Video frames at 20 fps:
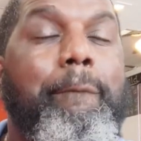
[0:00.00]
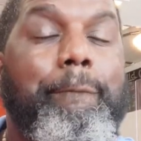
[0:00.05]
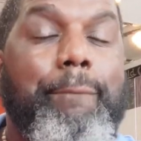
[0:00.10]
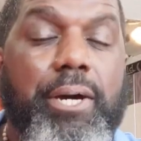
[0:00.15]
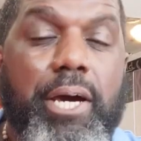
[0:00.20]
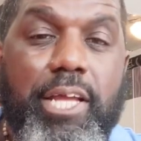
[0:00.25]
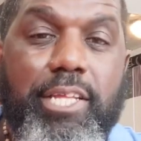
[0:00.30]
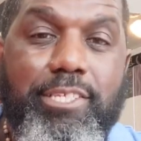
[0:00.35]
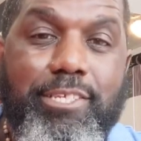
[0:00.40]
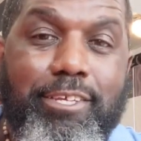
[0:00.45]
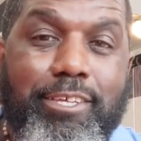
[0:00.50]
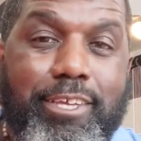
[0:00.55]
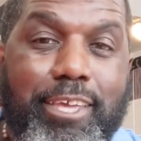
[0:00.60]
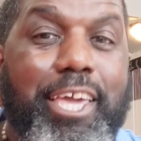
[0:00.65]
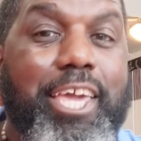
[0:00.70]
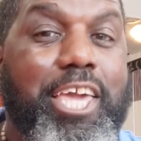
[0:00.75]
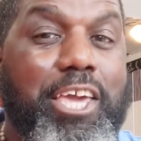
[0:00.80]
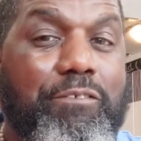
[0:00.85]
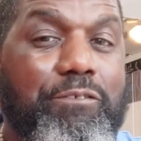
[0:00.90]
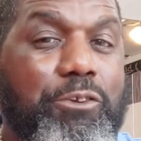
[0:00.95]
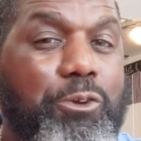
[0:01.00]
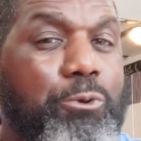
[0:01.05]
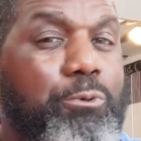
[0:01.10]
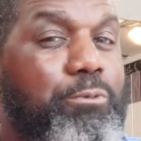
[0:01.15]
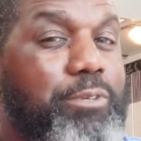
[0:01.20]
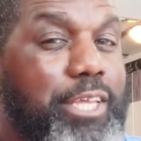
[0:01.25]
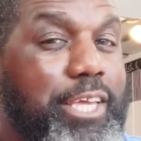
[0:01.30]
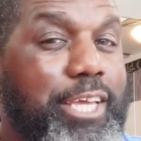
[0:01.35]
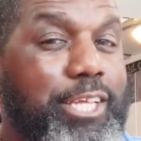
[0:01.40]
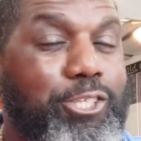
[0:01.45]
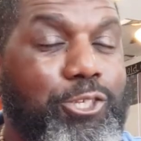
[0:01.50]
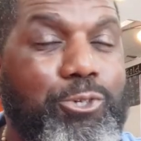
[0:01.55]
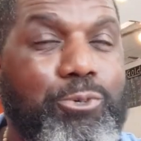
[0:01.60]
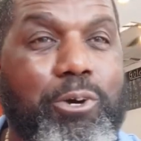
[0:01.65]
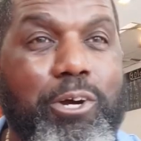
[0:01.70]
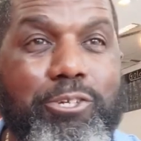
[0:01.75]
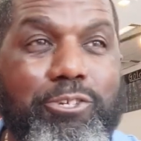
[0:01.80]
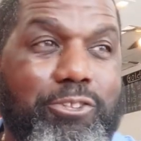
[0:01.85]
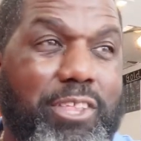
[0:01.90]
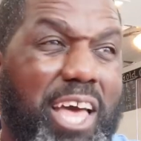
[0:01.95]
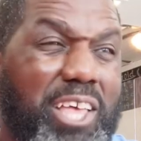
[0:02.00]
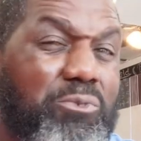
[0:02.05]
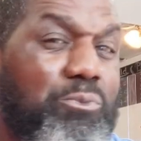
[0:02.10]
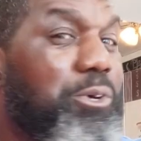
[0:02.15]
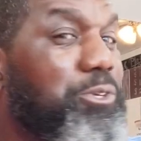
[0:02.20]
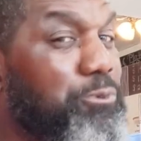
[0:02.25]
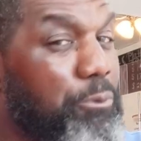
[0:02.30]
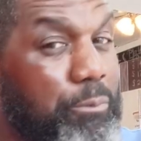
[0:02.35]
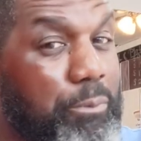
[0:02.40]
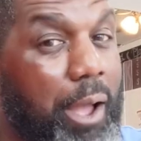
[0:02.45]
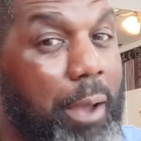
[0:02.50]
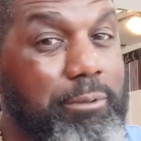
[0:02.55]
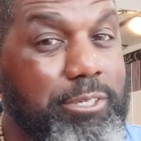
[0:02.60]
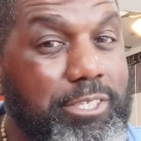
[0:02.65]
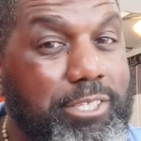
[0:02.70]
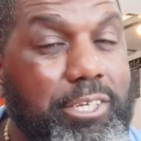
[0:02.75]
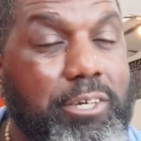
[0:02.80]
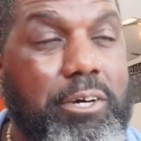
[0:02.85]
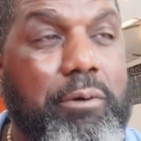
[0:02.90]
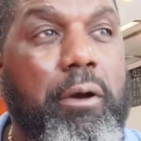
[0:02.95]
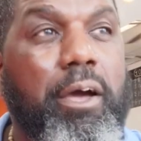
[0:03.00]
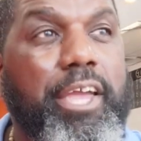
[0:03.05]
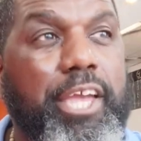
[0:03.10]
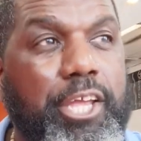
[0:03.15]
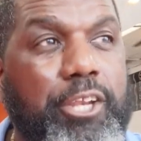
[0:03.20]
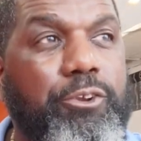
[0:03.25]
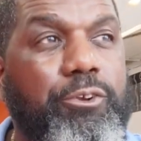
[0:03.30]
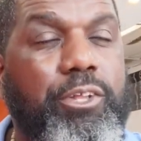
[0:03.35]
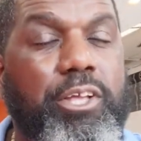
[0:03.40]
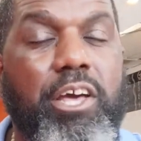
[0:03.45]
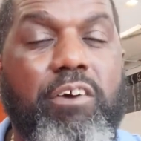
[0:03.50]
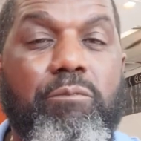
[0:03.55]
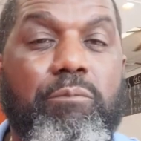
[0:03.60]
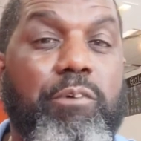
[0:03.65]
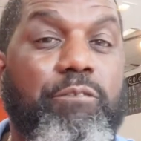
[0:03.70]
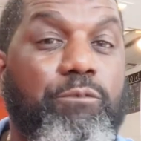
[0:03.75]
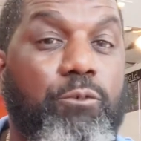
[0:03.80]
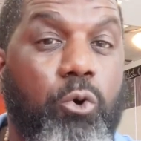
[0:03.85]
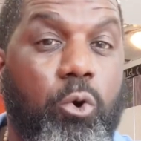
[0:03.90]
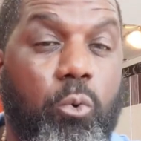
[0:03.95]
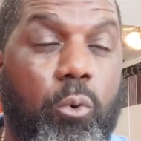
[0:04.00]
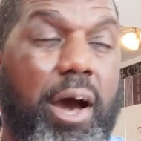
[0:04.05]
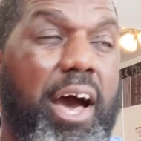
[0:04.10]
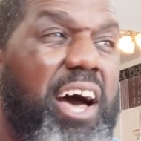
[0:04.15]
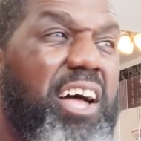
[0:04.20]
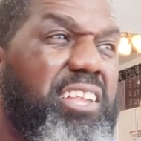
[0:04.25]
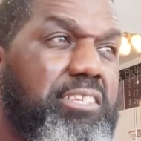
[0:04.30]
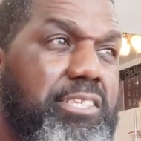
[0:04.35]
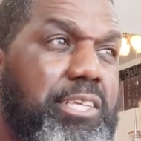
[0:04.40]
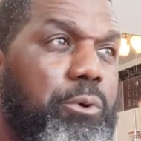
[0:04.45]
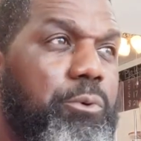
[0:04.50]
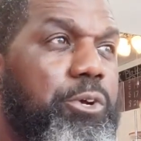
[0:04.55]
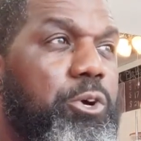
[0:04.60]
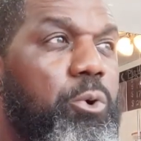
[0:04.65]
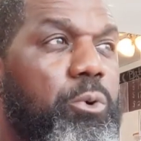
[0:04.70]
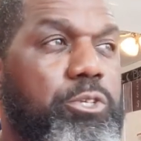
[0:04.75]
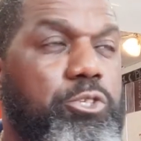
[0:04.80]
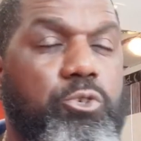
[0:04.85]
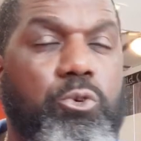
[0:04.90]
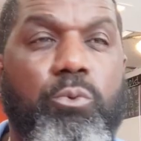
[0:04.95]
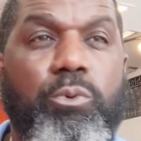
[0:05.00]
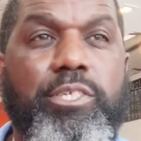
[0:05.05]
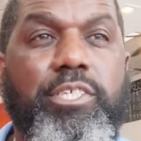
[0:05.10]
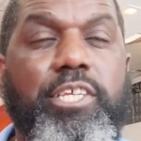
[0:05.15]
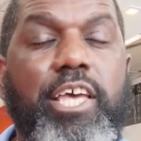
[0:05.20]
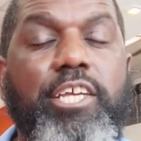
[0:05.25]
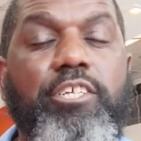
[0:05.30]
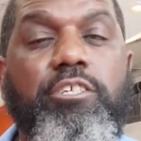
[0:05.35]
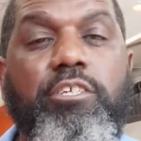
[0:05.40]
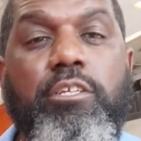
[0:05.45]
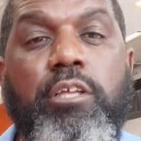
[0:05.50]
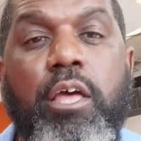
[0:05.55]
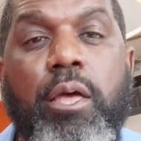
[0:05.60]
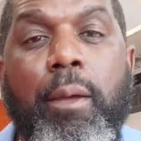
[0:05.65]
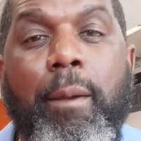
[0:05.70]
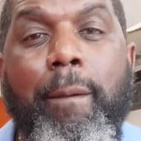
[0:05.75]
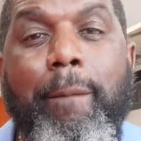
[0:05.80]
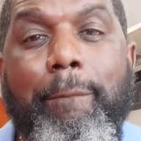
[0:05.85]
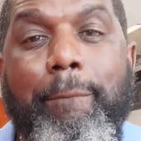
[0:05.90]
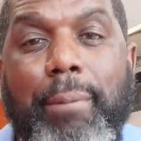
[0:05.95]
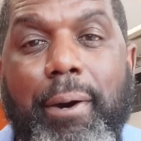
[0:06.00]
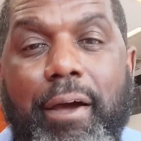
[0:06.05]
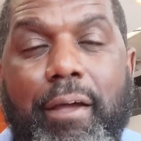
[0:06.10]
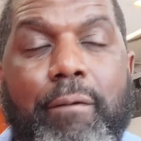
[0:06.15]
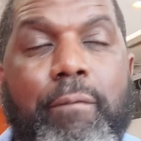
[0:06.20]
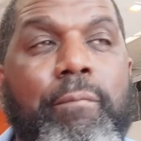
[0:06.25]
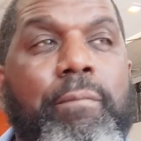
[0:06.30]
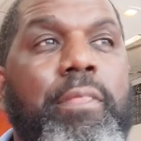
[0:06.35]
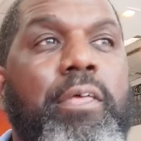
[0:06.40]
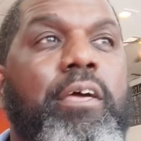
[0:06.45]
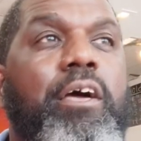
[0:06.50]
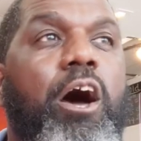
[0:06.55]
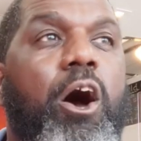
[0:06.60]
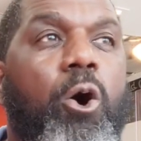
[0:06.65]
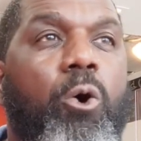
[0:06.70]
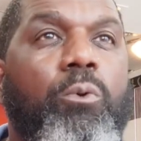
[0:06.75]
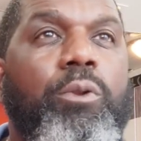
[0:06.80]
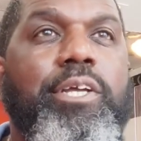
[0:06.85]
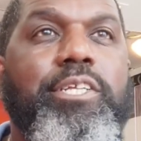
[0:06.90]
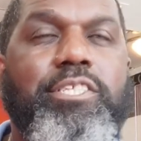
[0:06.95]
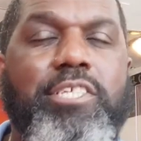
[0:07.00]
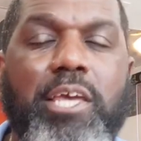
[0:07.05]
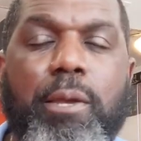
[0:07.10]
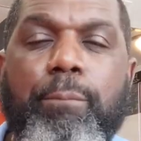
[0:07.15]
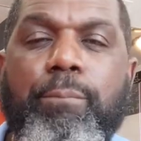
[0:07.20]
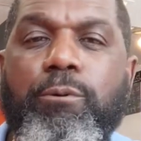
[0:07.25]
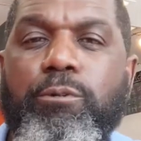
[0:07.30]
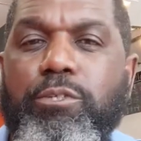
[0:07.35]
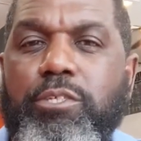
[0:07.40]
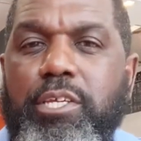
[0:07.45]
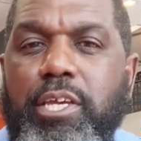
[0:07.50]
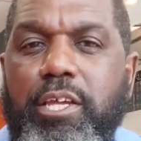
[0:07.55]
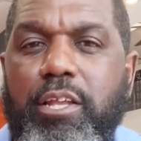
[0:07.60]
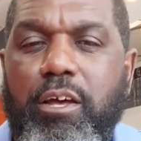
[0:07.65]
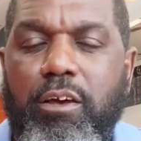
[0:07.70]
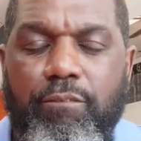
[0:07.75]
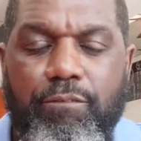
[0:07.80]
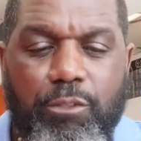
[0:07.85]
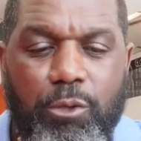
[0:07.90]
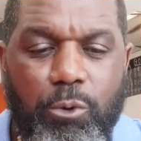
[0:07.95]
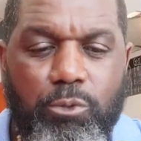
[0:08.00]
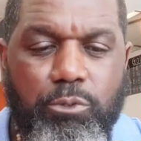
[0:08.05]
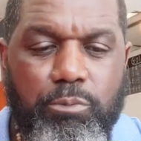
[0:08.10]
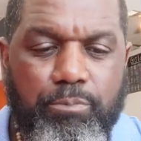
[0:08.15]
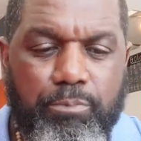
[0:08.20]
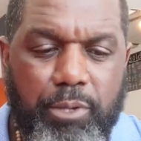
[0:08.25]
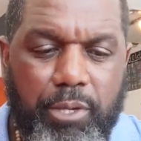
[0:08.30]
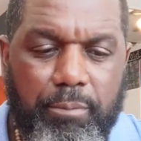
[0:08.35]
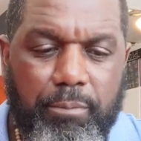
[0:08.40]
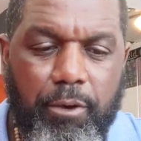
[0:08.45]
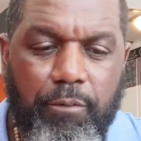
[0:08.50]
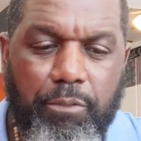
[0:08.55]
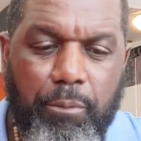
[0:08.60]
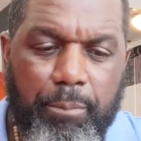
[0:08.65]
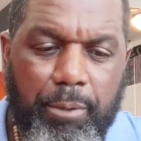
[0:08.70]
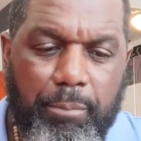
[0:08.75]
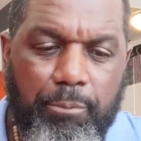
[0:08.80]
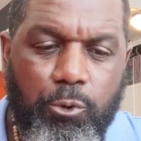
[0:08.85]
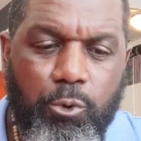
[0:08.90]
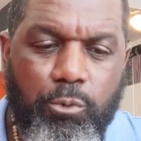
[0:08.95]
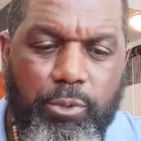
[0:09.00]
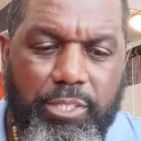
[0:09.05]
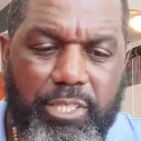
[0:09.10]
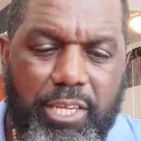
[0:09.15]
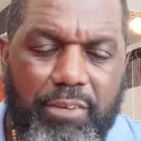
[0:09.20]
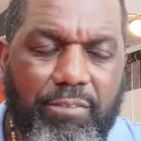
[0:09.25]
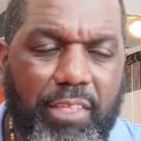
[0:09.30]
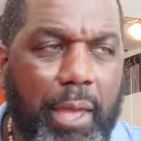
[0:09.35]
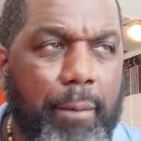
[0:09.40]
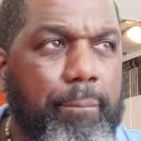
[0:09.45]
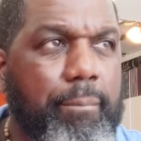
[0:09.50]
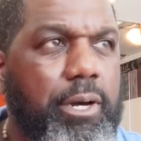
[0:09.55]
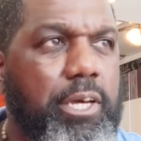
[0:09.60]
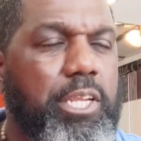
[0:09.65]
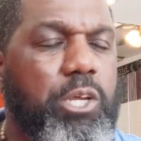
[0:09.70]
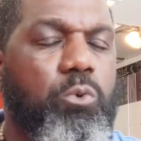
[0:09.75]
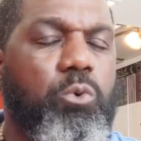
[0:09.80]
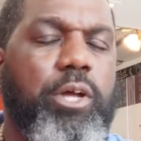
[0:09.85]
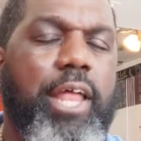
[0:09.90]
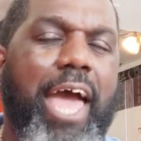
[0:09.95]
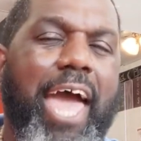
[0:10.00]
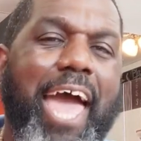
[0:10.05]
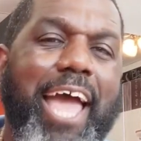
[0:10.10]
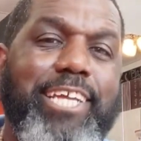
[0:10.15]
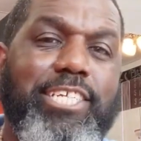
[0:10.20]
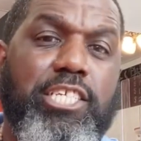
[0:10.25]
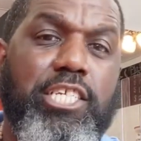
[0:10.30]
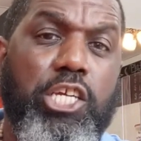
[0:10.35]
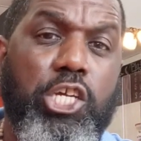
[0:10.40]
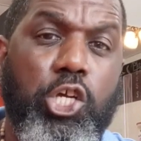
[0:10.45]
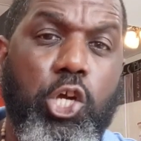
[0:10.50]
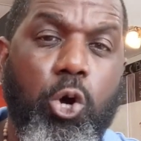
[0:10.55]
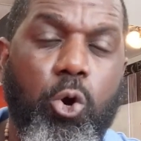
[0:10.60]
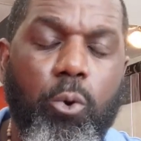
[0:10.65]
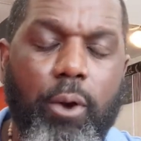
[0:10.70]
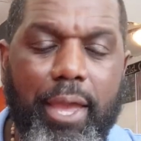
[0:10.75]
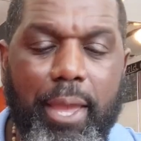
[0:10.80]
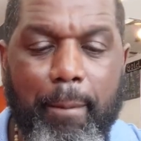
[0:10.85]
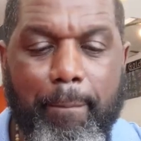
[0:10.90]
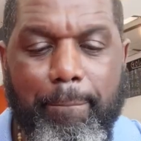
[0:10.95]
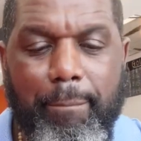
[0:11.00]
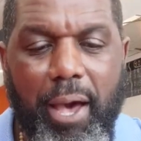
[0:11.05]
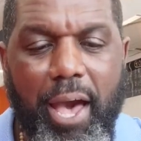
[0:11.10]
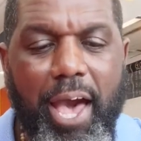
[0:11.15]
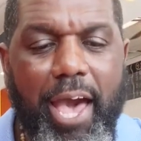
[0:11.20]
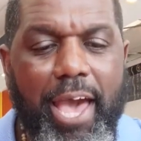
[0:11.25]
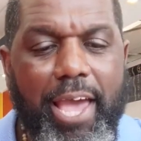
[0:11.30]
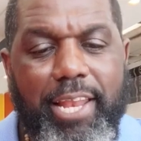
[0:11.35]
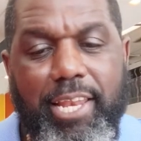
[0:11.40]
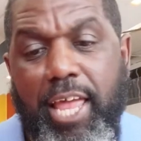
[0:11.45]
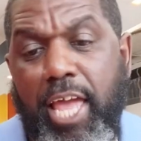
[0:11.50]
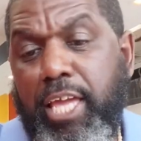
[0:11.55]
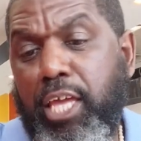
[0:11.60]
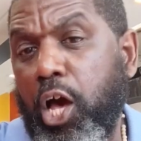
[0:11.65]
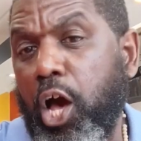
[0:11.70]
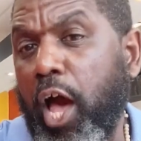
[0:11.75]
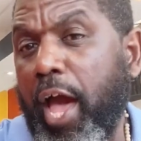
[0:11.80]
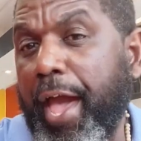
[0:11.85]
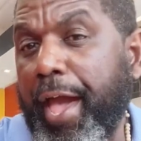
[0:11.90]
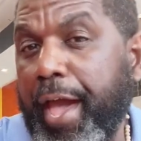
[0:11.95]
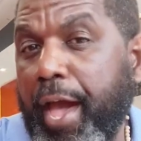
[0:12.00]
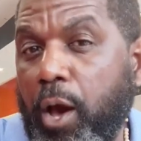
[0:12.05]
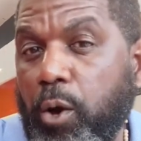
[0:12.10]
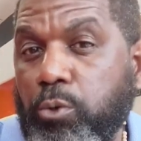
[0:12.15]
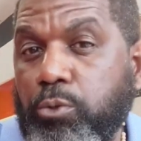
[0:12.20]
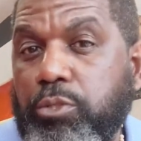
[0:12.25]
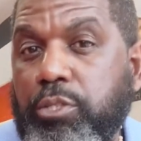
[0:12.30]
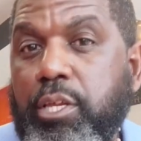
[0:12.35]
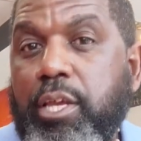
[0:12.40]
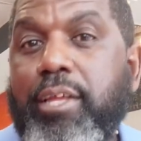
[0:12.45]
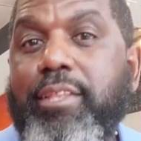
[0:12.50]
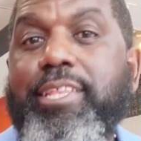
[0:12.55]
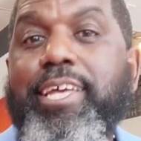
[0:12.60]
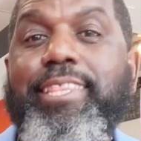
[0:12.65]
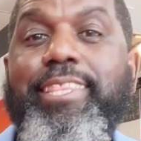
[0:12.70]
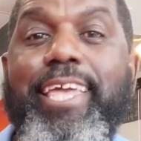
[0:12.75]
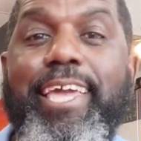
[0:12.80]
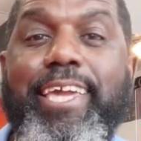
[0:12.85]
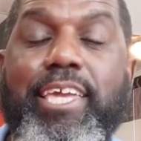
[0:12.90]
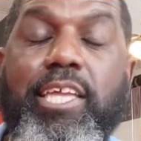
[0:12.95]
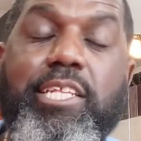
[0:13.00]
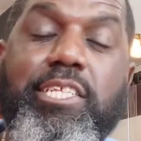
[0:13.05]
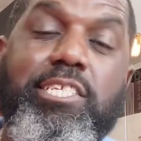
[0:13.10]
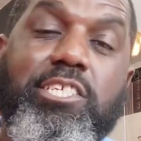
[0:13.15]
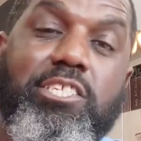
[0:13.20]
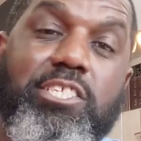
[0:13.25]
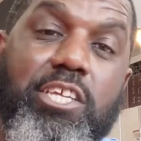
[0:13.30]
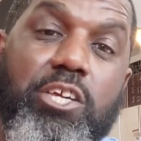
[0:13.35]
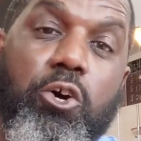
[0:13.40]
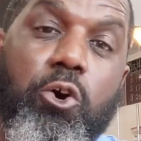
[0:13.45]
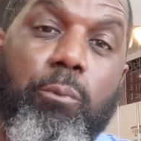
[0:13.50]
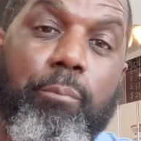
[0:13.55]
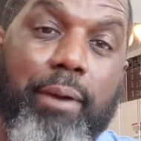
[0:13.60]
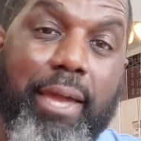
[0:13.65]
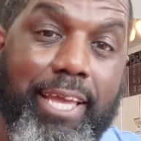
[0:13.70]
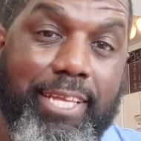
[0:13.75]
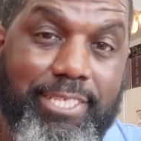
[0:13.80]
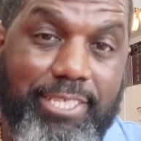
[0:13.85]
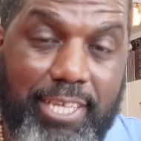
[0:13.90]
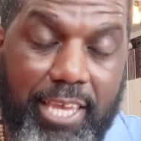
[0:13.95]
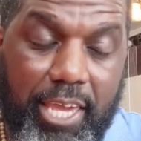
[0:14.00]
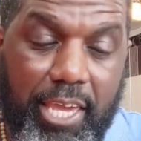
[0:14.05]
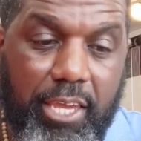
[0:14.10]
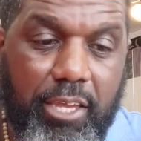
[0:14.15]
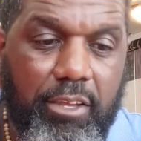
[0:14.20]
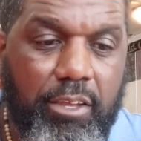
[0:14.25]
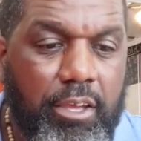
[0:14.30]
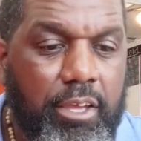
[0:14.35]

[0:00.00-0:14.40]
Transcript: But if you did 200,000, which will probably still hinder the government for a while, let's say we go into a recession, but only 10% of those people of the people who receive that money would actually go and buy like a house that they can still maintain.